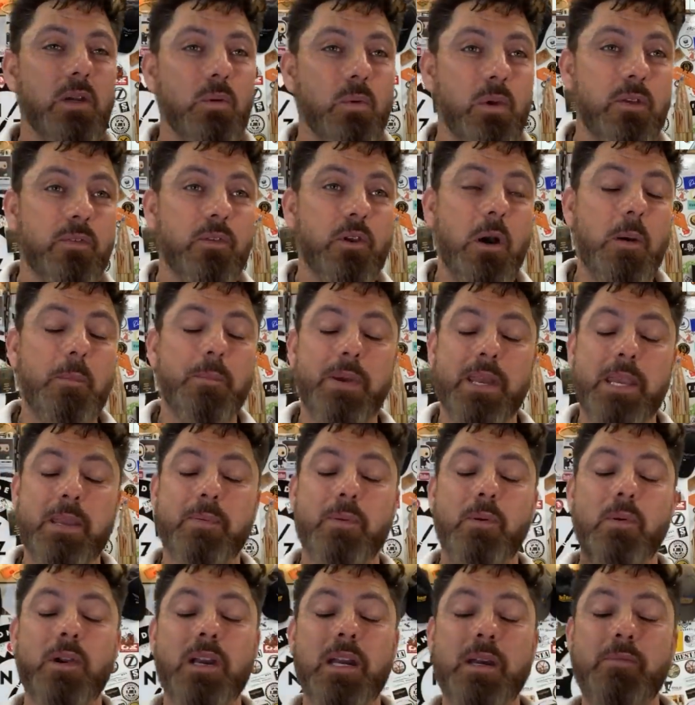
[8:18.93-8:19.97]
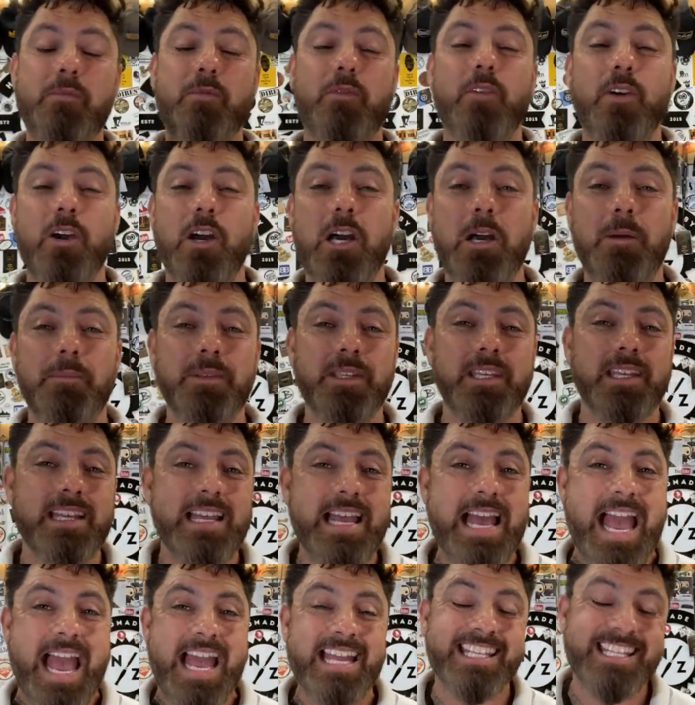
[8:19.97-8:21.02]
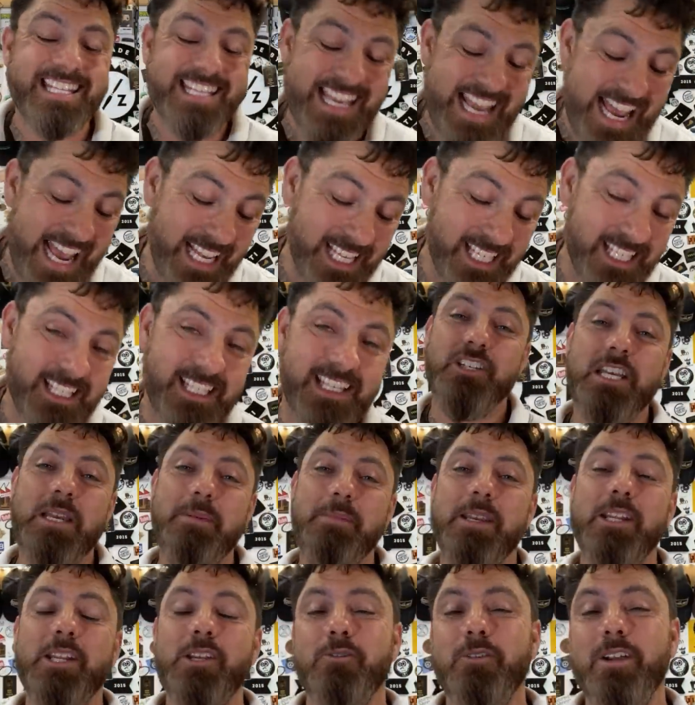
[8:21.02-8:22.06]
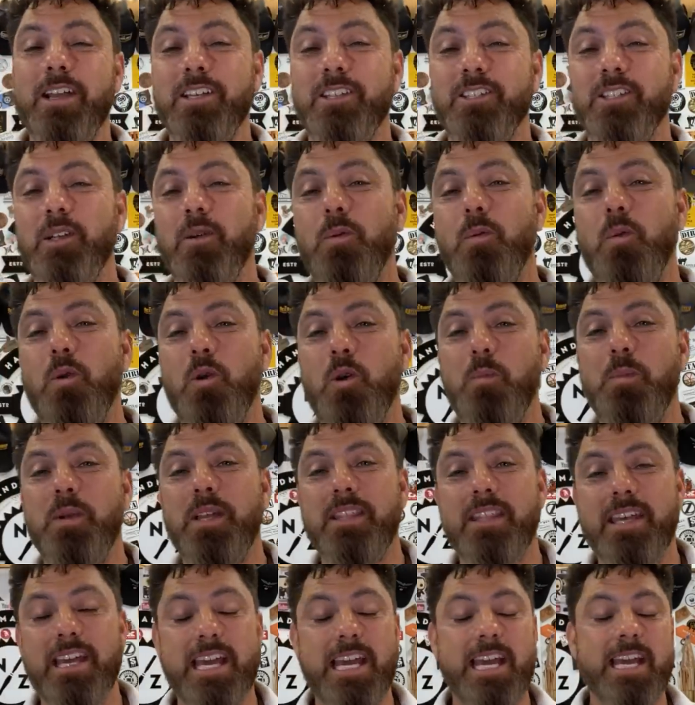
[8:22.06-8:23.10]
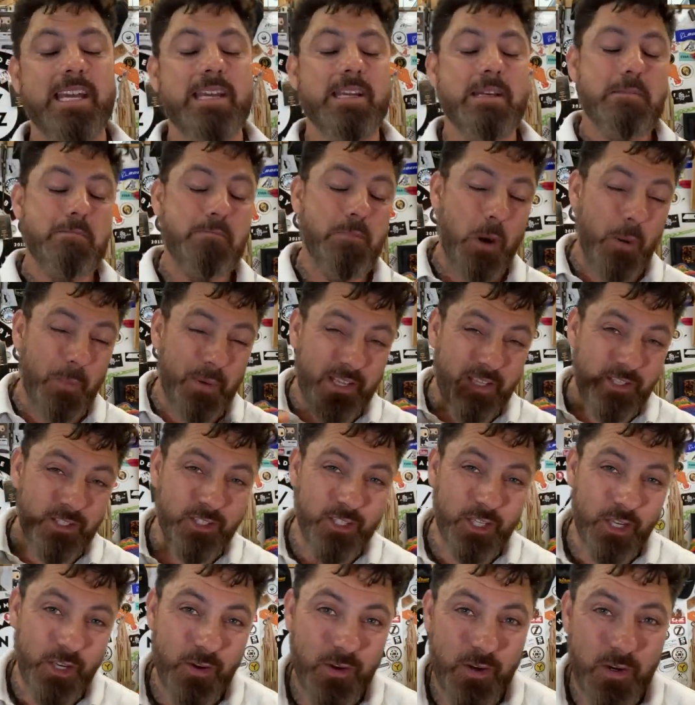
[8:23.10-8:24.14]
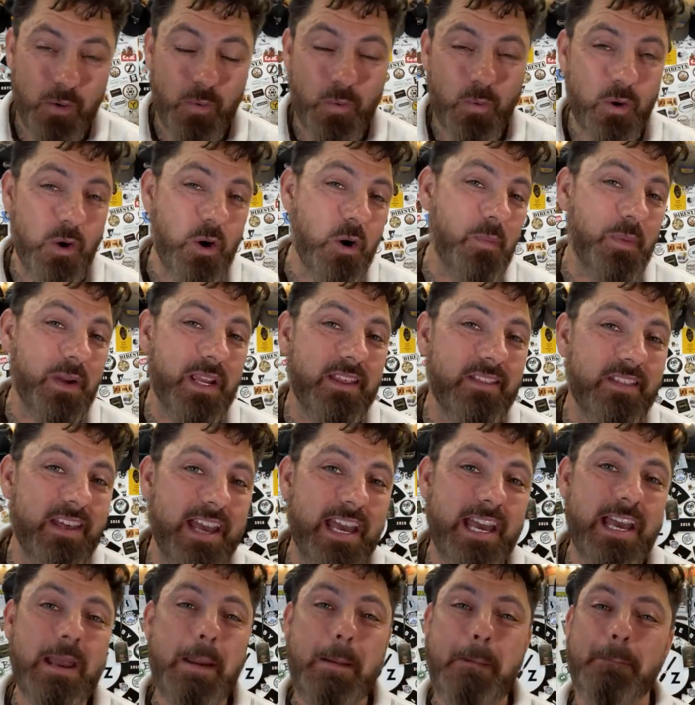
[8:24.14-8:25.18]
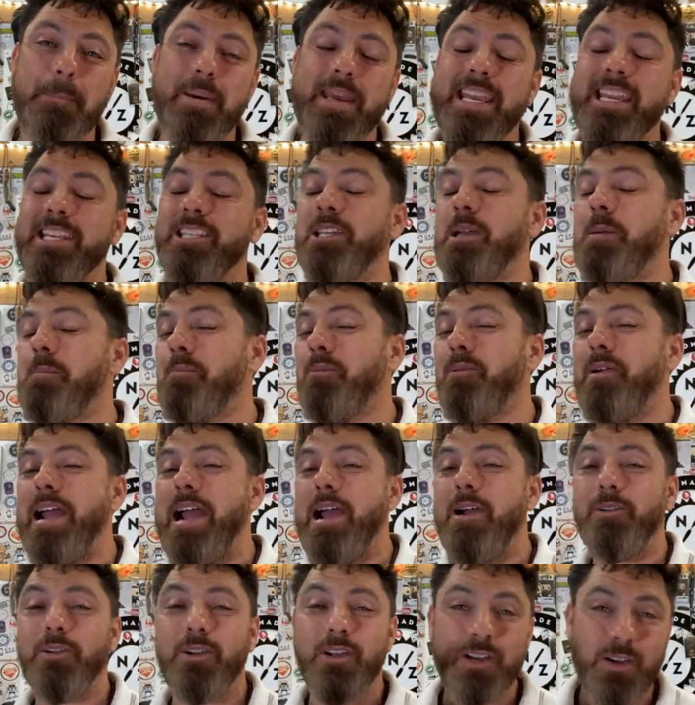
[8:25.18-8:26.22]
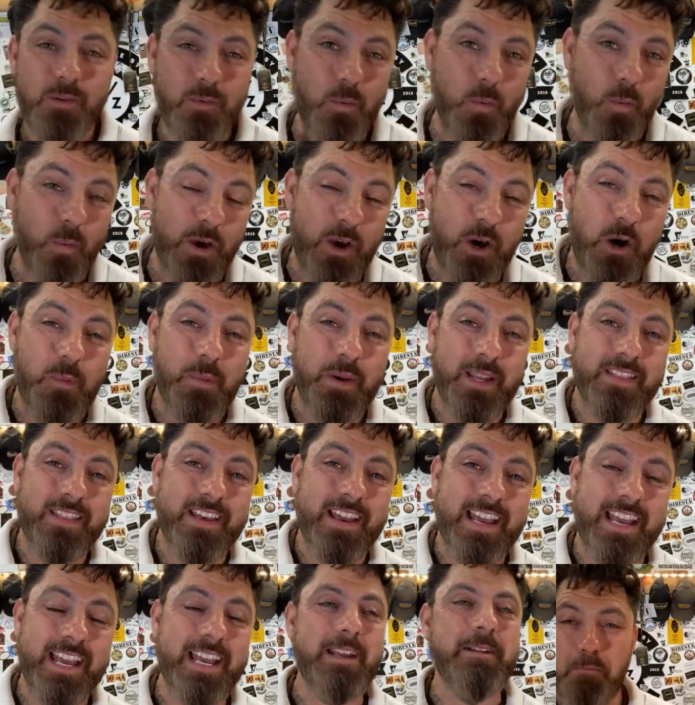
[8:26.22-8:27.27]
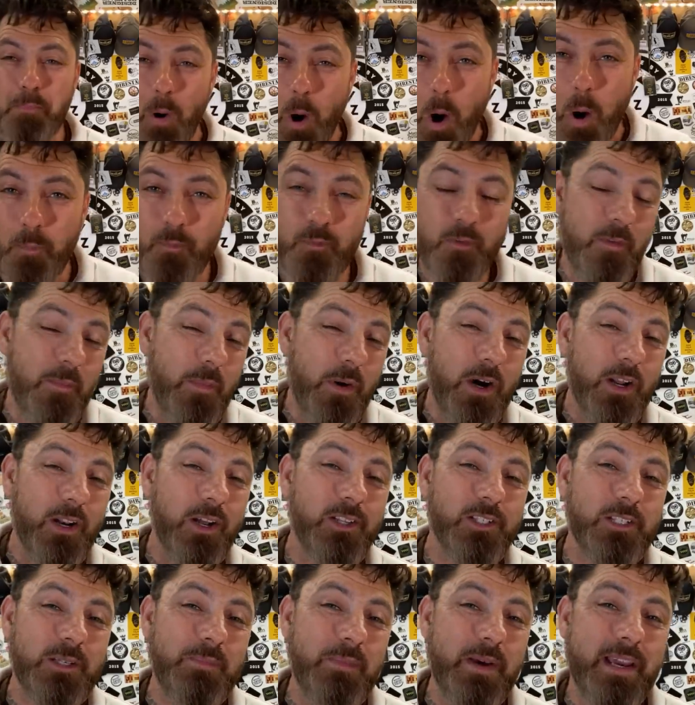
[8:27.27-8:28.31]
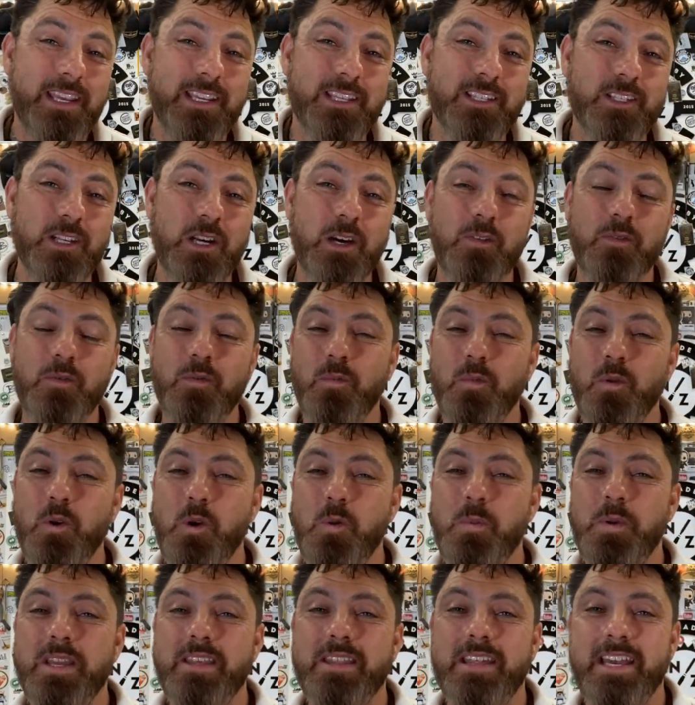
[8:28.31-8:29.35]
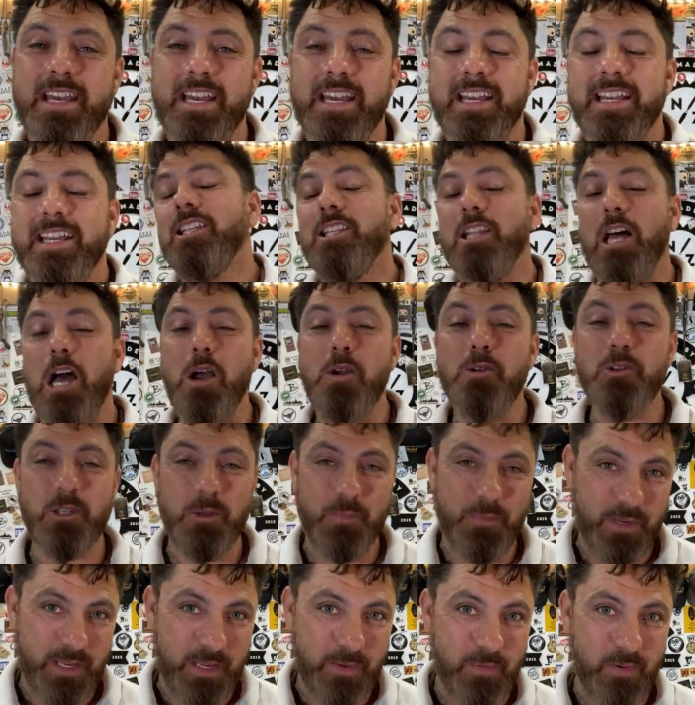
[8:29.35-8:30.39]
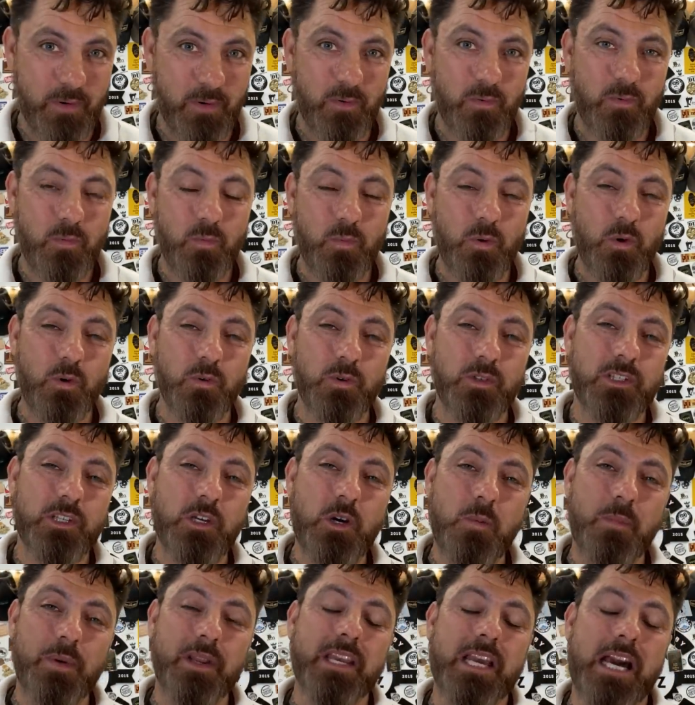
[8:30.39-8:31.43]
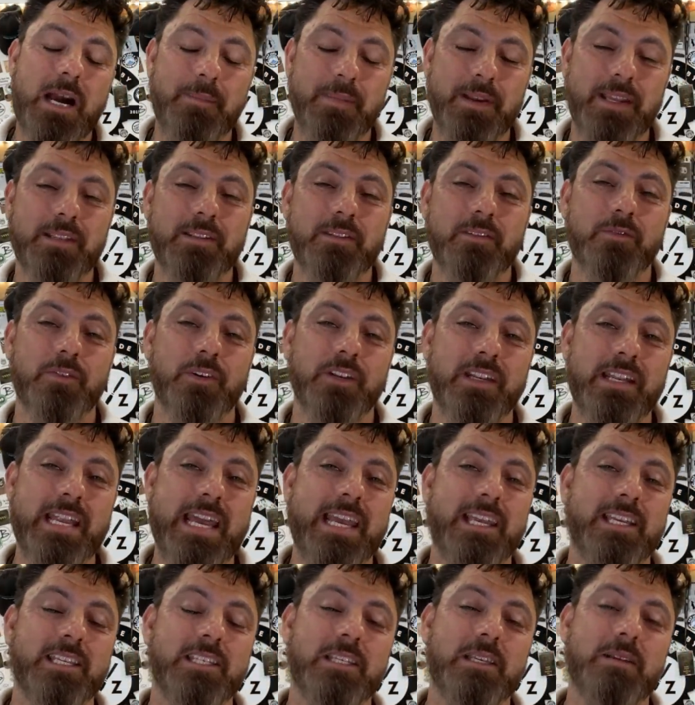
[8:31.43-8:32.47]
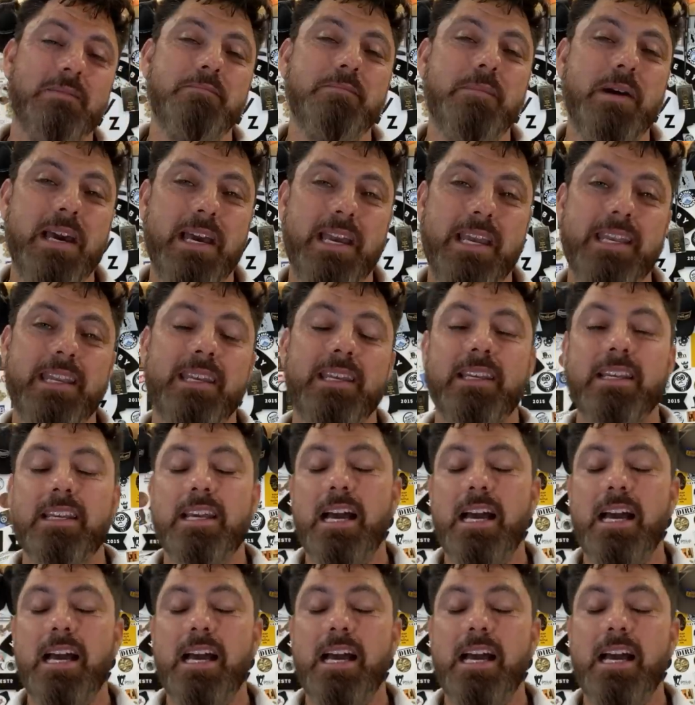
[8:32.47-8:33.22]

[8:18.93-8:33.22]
We've got people confirmed, and yes, Jimmy DeResta will be there. Bobby Duke will be there. Peter Brown will be there. Bob from I Like To Make Stuff will be there. Loads of people will still be coming for next May.